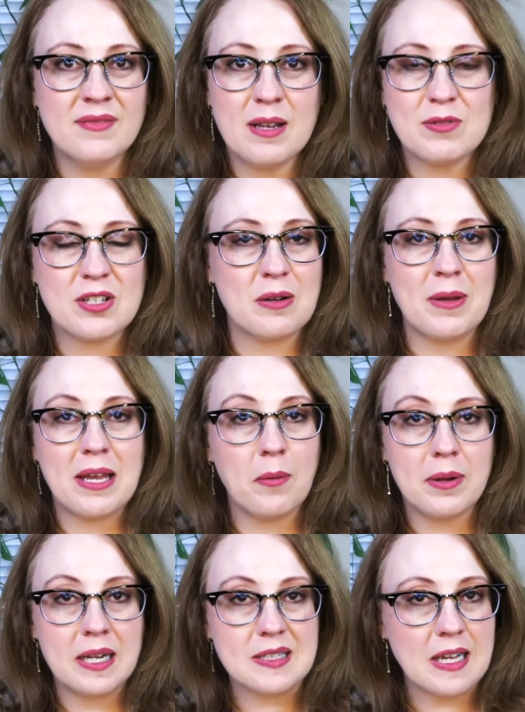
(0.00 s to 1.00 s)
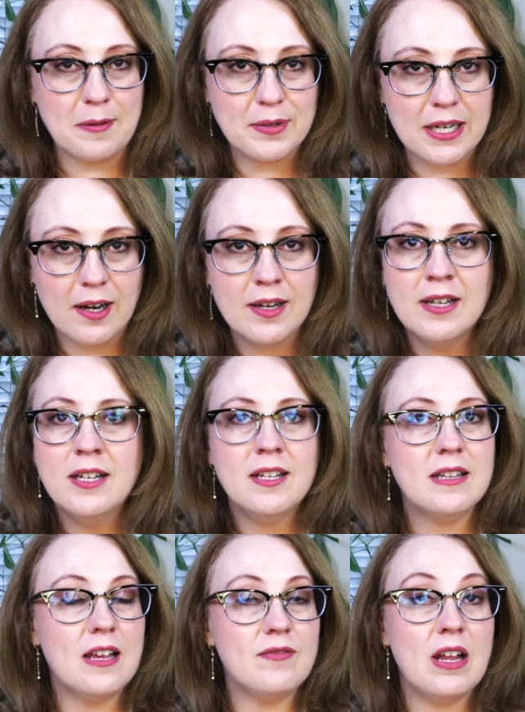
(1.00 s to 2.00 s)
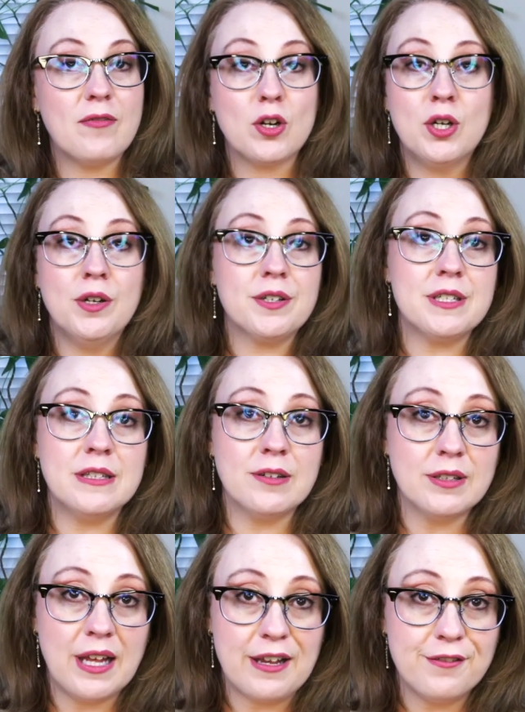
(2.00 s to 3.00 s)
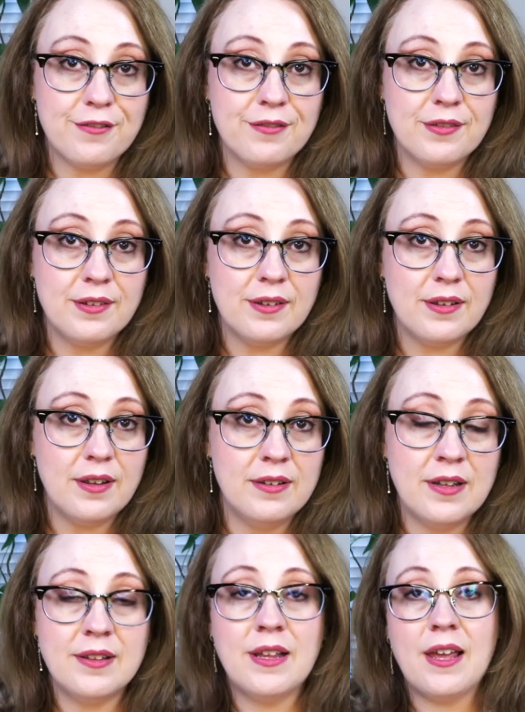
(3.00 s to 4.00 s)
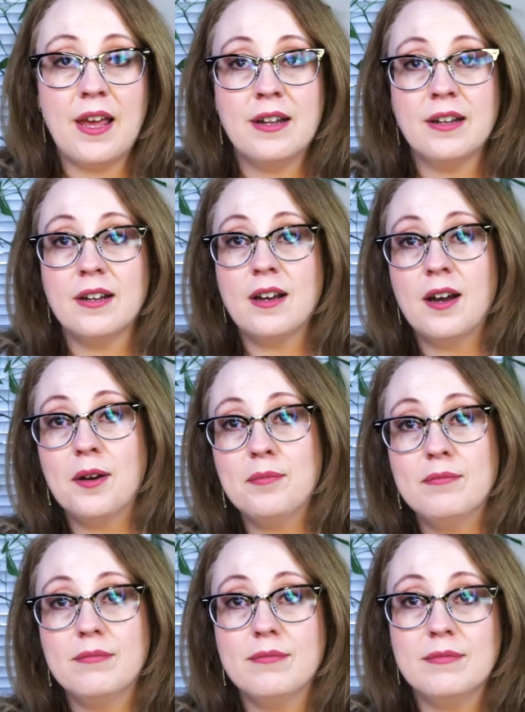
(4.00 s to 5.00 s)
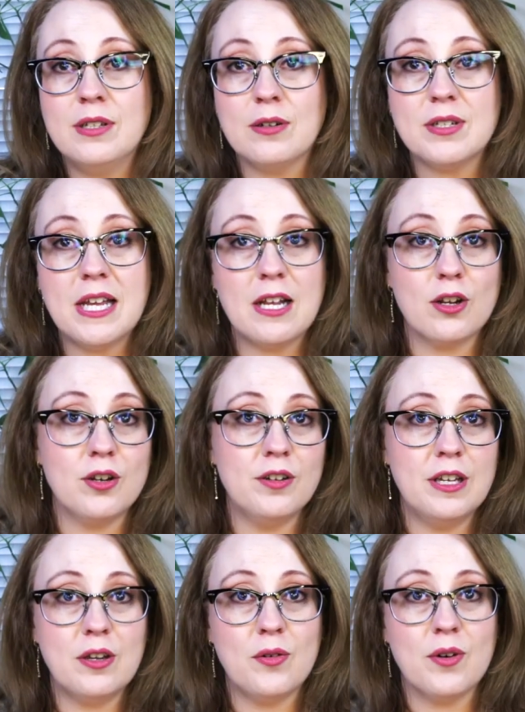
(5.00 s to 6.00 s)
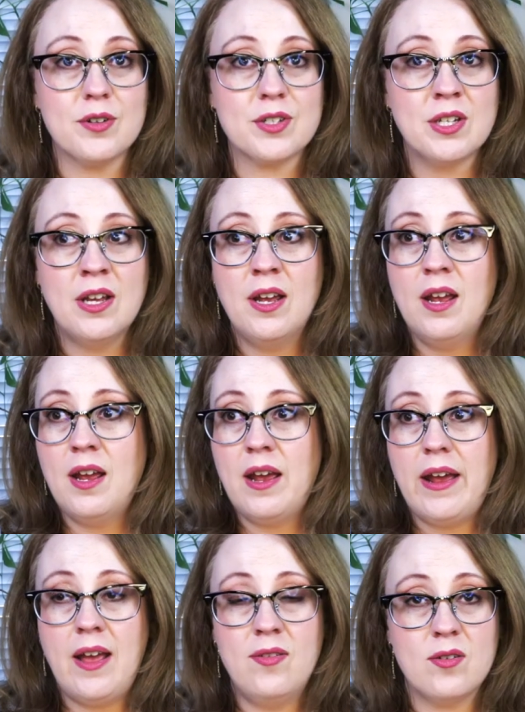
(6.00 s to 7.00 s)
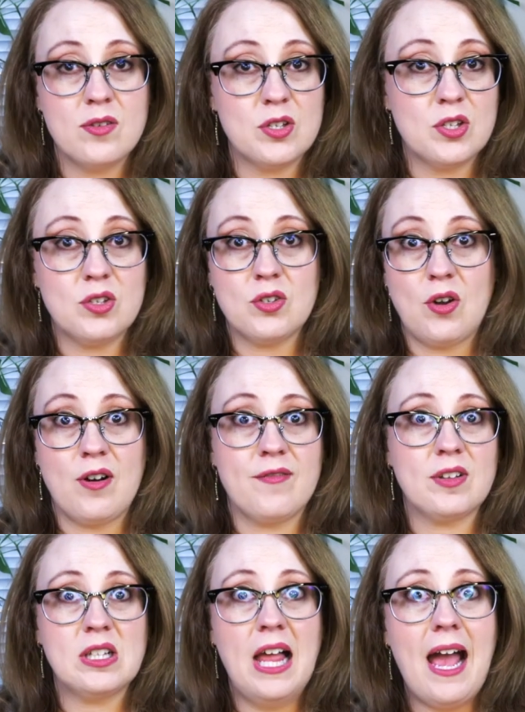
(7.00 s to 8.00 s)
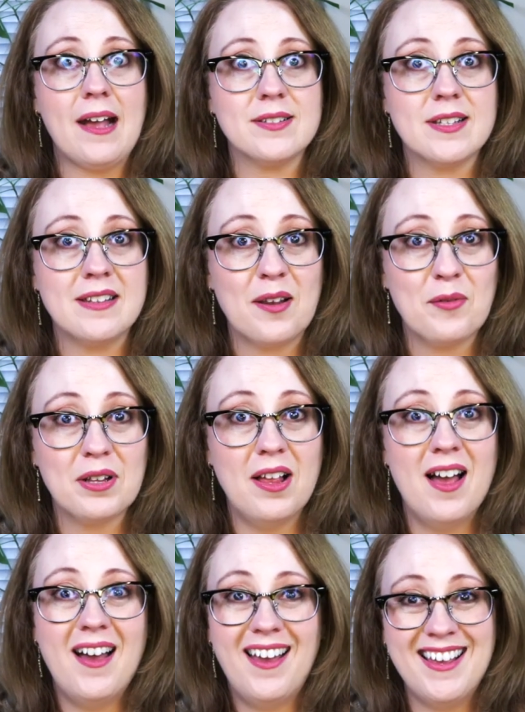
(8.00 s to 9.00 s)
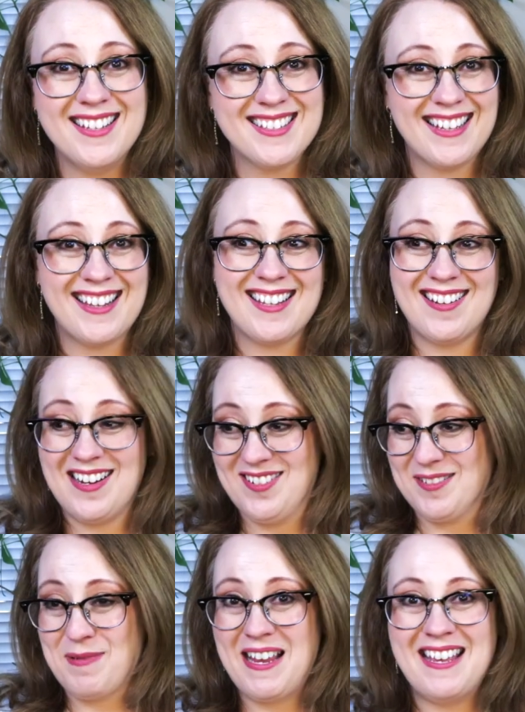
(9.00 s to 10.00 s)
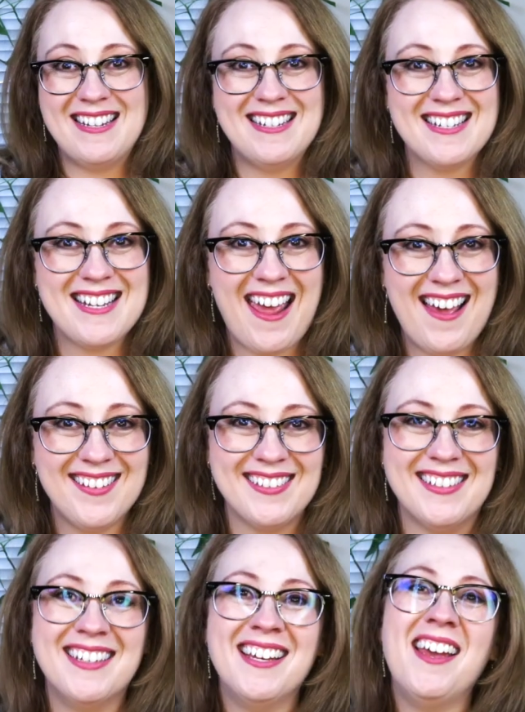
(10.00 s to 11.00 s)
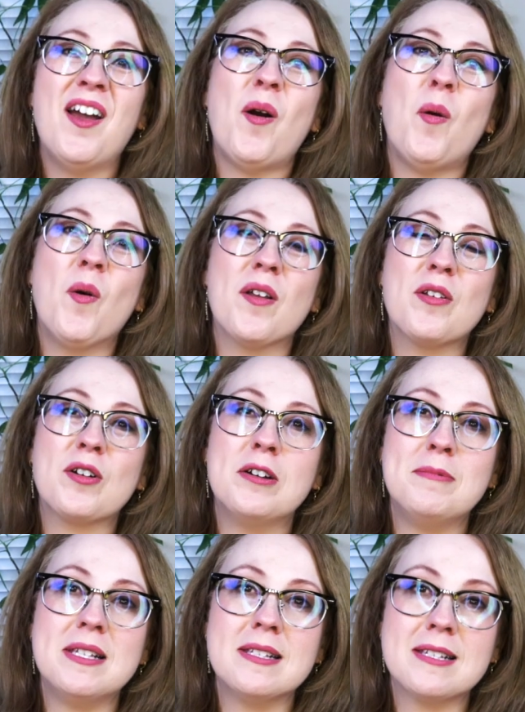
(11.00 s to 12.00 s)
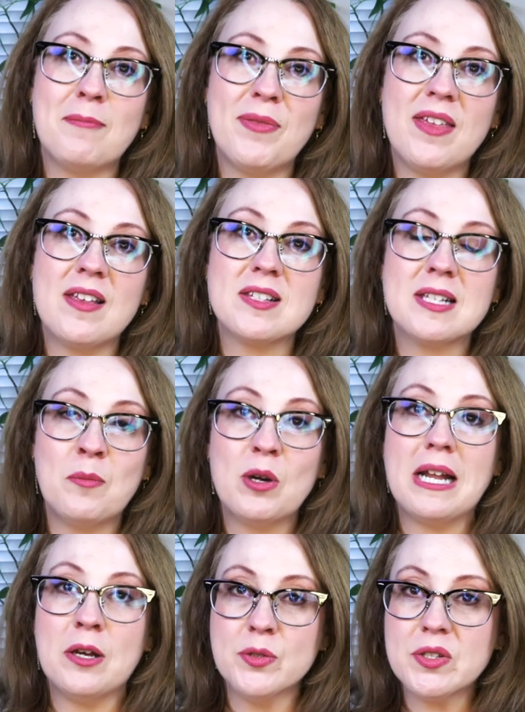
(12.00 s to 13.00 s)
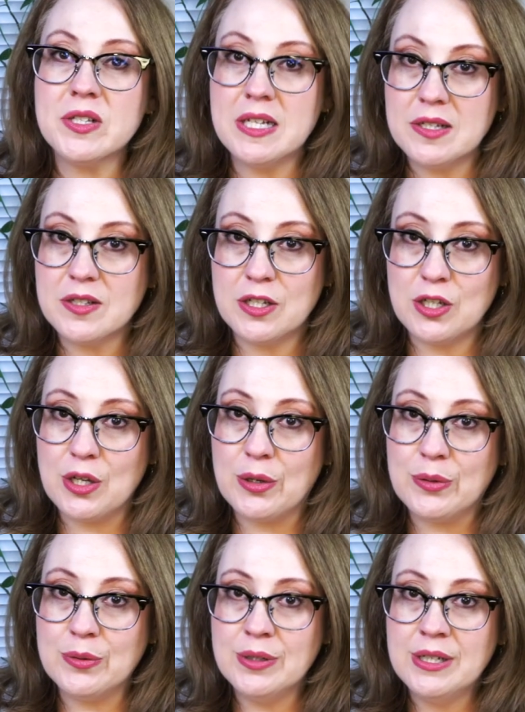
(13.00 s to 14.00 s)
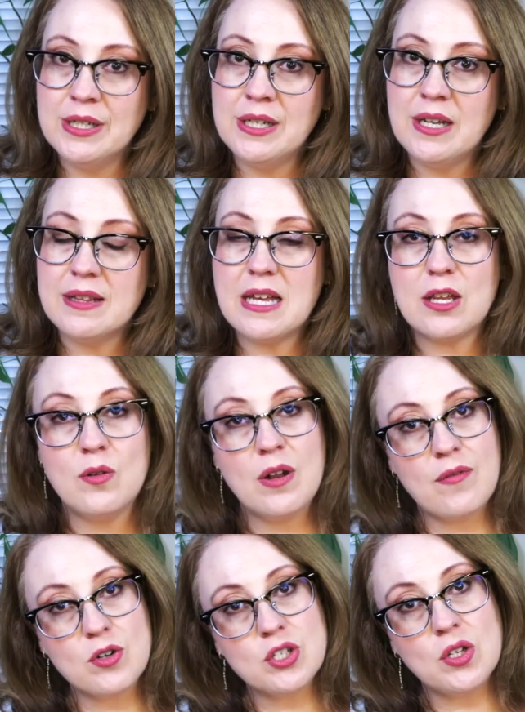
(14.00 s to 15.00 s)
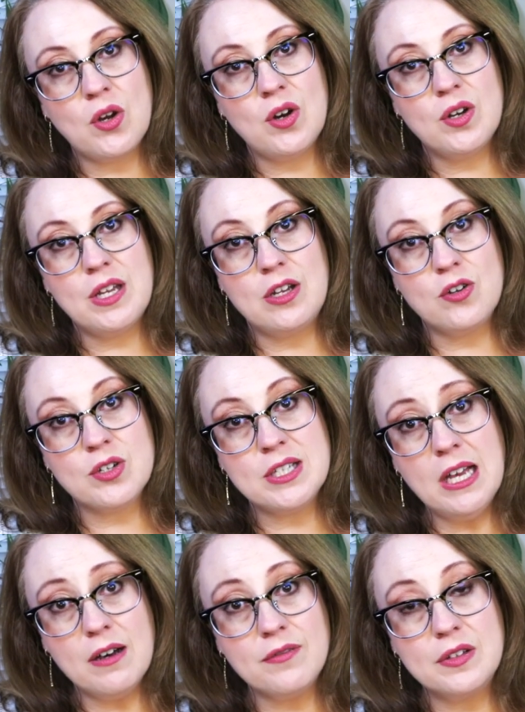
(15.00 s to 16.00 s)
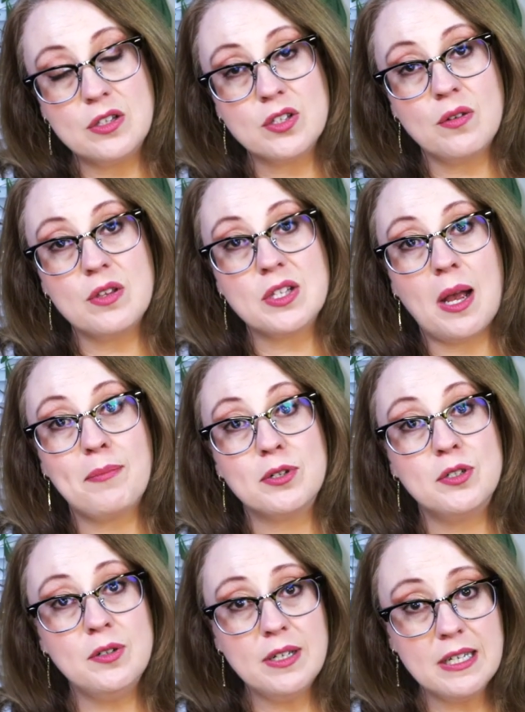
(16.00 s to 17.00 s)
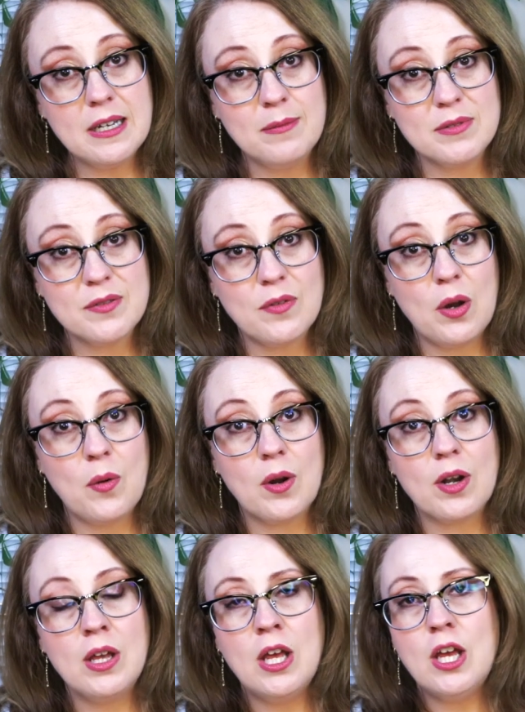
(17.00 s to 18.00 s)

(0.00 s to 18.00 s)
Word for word: I'm just going to make up an example here, they've never cooked in their life. And then they ended up, you know, taking a cooking course and they're the star of the class and they realize, like, here's my hidden talent. Or there could be something that someone else sees in you that you never saw in yourself. And so this opportunity comes forward.